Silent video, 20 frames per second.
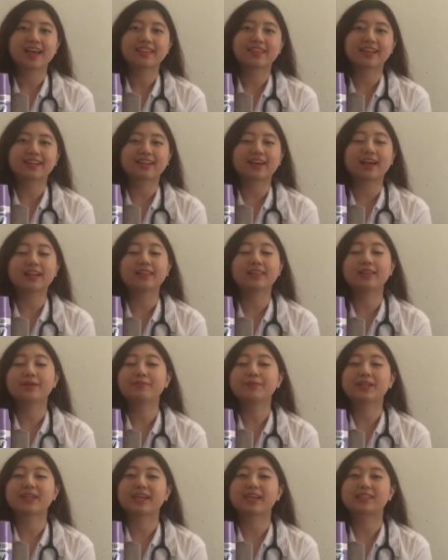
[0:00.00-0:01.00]
that
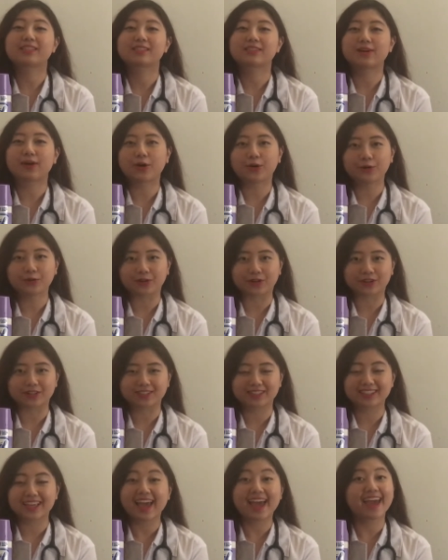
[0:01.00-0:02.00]
eliminates
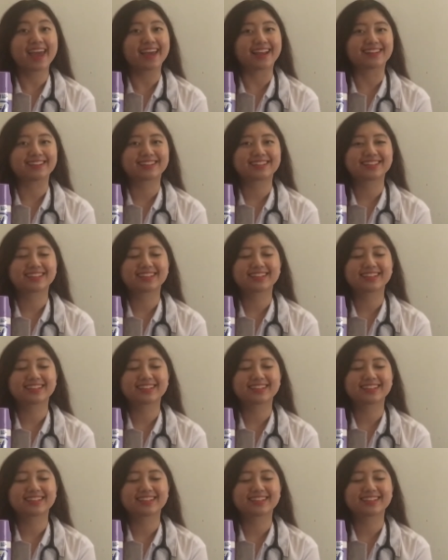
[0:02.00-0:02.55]
odors and